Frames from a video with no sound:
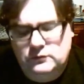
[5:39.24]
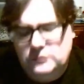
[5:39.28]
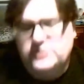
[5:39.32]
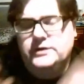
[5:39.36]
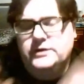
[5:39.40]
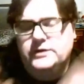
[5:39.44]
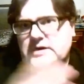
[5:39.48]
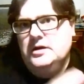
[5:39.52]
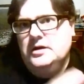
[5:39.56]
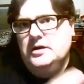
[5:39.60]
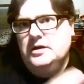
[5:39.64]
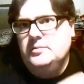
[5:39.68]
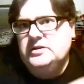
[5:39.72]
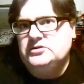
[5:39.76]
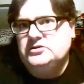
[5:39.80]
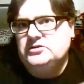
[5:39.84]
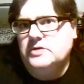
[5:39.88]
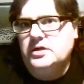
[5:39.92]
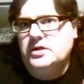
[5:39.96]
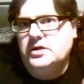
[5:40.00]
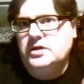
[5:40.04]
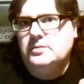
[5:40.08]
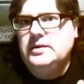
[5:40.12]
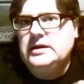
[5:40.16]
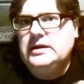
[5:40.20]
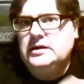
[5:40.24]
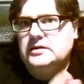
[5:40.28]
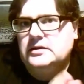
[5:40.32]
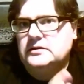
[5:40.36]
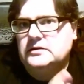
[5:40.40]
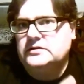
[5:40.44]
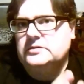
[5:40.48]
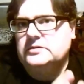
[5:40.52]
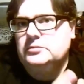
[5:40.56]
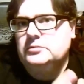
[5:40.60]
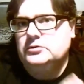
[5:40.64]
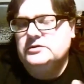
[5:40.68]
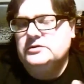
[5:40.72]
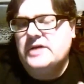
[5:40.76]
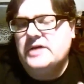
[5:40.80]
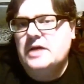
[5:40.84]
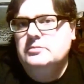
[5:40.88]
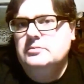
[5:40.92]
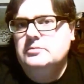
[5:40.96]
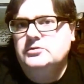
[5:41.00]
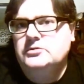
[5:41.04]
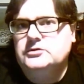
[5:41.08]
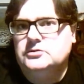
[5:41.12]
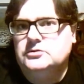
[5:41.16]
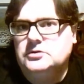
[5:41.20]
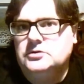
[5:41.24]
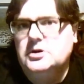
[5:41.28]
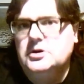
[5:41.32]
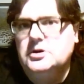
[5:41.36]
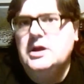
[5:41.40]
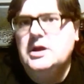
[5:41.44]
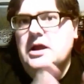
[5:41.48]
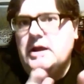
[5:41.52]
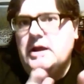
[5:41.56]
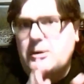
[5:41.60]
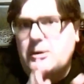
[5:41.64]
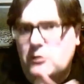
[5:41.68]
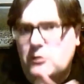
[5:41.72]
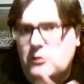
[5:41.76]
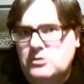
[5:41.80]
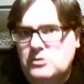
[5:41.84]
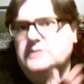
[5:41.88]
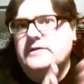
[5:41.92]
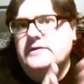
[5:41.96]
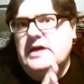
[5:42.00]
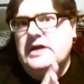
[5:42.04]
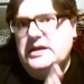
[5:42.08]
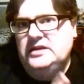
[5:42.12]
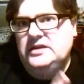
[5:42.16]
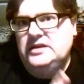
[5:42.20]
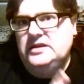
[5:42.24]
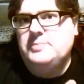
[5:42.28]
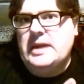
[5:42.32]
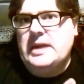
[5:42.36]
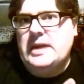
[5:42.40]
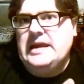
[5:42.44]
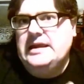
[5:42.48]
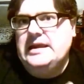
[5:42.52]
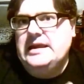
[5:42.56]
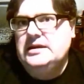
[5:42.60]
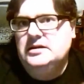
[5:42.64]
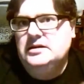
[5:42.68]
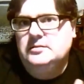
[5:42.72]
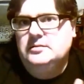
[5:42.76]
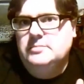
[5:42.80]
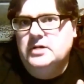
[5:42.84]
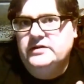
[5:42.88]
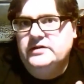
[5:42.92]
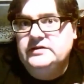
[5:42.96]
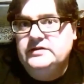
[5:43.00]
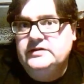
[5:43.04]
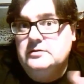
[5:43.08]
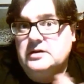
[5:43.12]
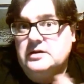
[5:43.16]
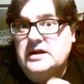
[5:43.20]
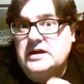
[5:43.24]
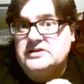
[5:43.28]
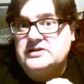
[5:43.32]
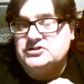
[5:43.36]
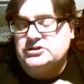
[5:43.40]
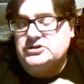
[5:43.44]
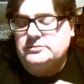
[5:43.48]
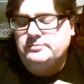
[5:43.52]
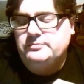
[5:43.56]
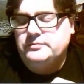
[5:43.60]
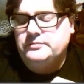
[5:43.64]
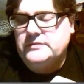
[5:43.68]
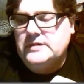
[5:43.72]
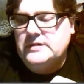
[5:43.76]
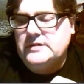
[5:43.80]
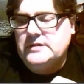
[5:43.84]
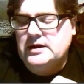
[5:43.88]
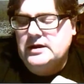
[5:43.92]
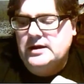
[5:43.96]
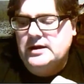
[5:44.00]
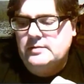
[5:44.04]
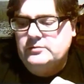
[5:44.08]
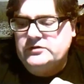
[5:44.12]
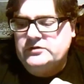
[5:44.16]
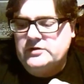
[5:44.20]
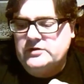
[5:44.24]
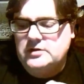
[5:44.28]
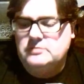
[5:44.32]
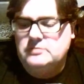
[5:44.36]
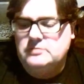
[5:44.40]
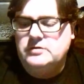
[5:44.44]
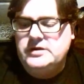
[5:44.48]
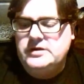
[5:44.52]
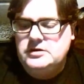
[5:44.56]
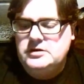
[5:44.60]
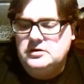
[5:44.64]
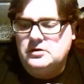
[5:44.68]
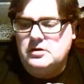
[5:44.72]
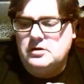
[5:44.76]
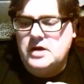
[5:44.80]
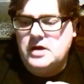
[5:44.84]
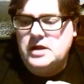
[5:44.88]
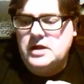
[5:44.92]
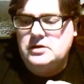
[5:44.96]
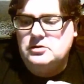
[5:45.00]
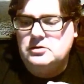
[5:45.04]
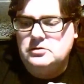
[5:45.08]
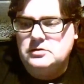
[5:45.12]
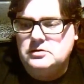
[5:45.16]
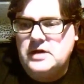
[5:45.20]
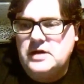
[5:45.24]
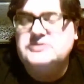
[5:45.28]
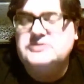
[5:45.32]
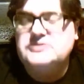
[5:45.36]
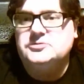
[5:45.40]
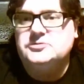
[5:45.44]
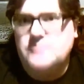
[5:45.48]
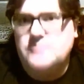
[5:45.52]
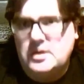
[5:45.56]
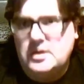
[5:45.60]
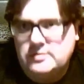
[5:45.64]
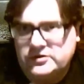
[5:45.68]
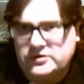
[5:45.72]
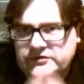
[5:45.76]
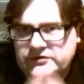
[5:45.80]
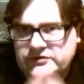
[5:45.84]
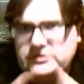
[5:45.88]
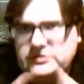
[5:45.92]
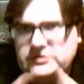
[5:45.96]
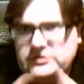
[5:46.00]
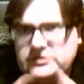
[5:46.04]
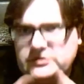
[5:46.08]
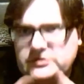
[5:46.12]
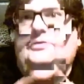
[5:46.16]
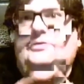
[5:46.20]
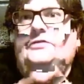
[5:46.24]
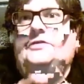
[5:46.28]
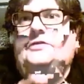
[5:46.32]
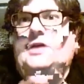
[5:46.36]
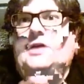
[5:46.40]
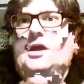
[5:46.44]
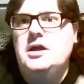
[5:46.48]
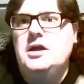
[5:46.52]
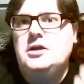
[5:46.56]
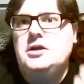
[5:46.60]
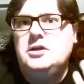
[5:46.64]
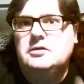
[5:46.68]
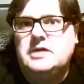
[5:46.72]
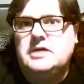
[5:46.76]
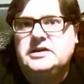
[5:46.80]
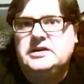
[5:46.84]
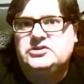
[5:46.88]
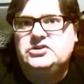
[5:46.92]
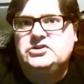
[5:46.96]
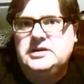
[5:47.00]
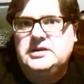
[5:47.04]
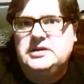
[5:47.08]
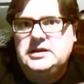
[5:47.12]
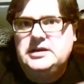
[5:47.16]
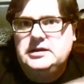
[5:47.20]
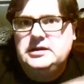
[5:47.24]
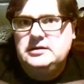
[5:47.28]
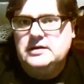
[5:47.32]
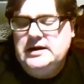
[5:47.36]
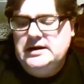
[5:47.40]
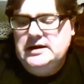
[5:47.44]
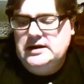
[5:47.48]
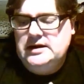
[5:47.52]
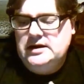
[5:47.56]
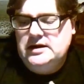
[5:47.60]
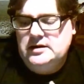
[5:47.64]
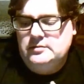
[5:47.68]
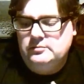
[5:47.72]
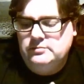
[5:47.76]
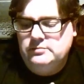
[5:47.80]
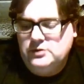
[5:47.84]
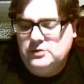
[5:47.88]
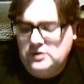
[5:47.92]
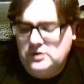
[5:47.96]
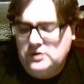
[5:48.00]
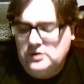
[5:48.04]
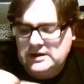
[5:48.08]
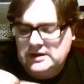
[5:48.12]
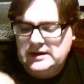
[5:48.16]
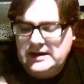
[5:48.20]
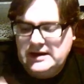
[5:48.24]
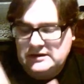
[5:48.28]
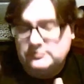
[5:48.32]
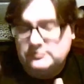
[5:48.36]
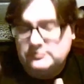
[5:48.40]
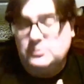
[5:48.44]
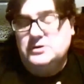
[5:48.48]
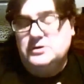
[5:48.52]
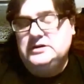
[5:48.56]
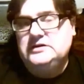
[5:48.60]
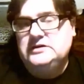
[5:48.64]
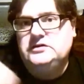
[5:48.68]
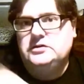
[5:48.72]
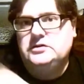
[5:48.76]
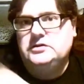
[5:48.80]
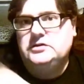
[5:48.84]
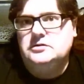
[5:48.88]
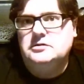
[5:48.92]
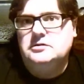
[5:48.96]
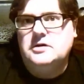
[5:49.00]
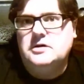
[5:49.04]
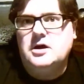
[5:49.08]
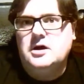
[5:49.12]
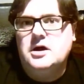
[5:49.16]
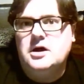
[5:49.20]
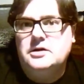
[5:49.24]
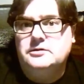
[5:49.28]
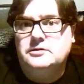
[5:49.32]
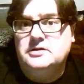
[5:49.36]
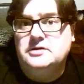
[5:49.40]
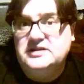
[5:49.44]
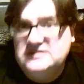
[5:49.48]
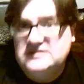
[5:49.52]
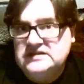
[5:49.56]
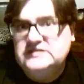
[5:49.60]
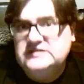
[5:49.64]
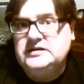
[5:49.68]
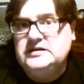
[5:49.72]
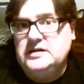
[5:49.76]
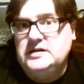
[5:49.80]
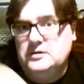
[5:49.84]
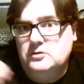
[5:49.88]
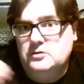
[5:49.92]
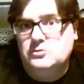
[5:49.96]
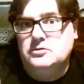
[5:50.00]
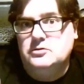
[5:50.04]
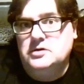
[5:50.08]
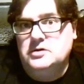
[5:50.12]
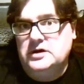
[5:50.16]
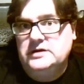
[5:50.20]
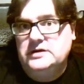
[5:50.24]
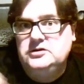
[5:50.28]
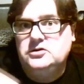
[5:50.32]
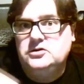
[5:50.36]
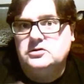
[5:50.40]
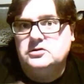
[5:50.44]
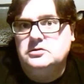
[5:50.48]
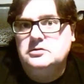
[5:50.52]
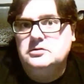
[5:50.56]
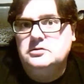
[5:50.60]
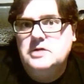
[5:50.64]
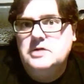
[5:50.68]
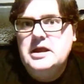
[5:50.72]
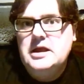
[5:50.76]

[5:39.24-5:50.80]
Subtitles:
thing I mentioned right at the beginning, the simple table store, all of that is back-ended by SQL Azure. So when you create your Azure Mobile Service, you actually it gets pointed to either an existing or a new